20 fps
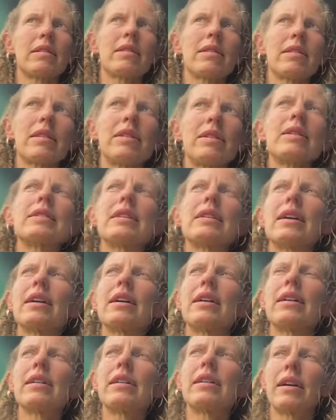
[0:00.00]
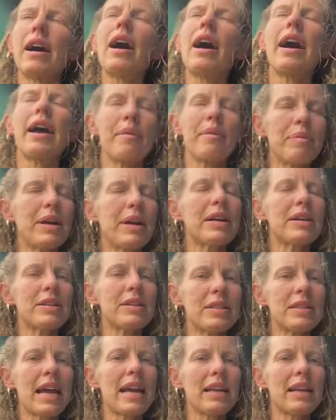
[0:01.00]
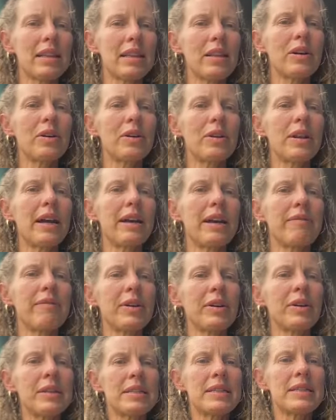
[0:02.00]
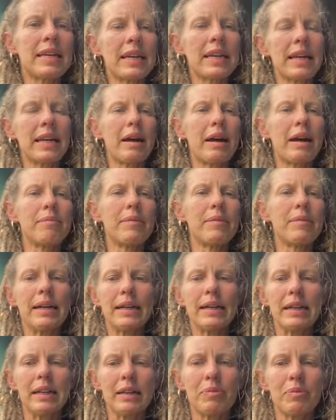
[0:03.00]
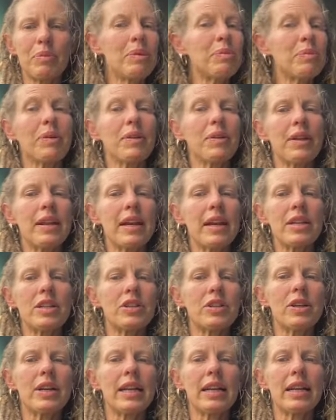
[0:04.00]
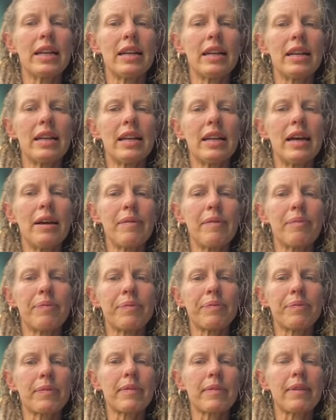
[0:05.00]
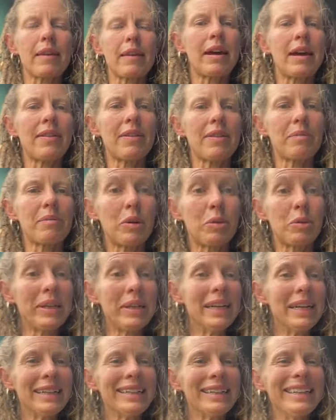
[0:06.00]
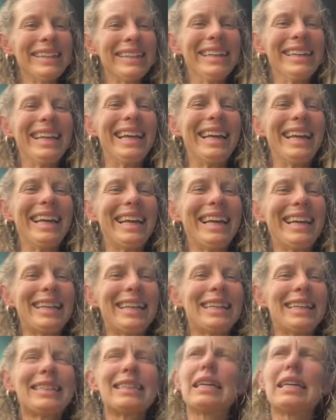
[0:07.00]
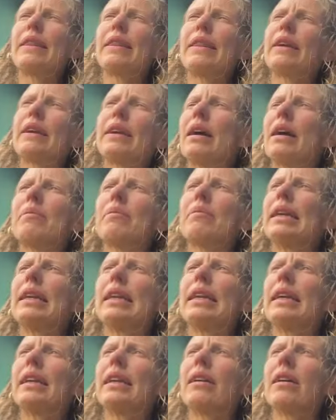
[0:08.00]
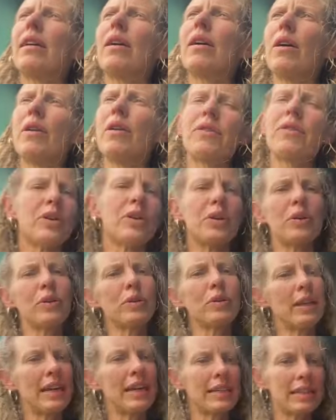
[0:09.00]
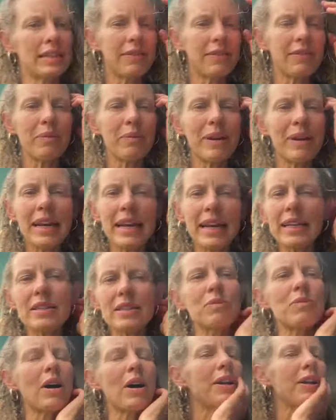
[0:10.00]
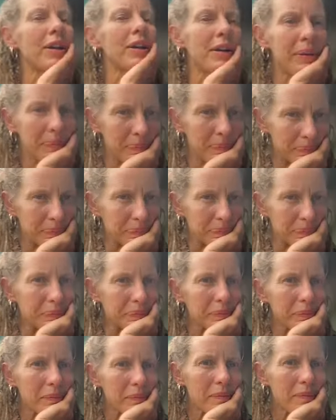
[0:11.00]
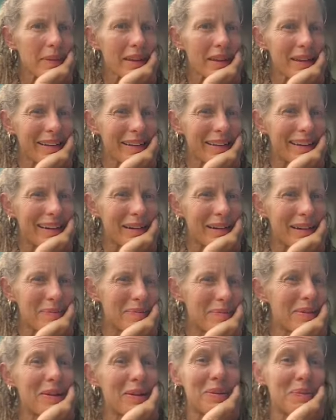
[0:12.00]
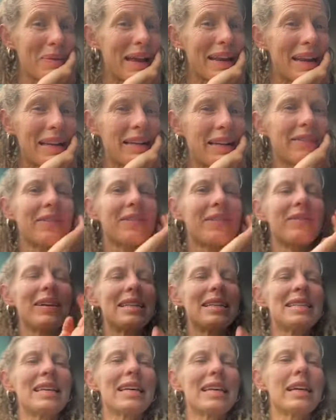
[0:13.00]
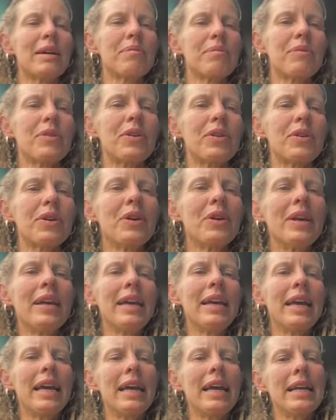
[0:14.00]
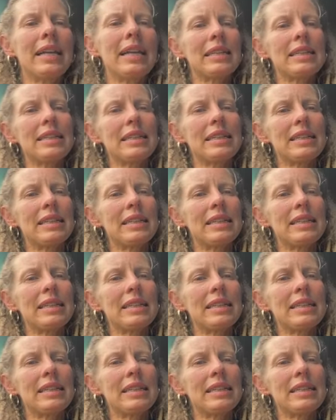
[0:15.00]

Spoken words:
there is a high parasite load I'm noticing among people that I treat at the moment, and they're coming in all through like different ways. Water, there's many different ways they come through, and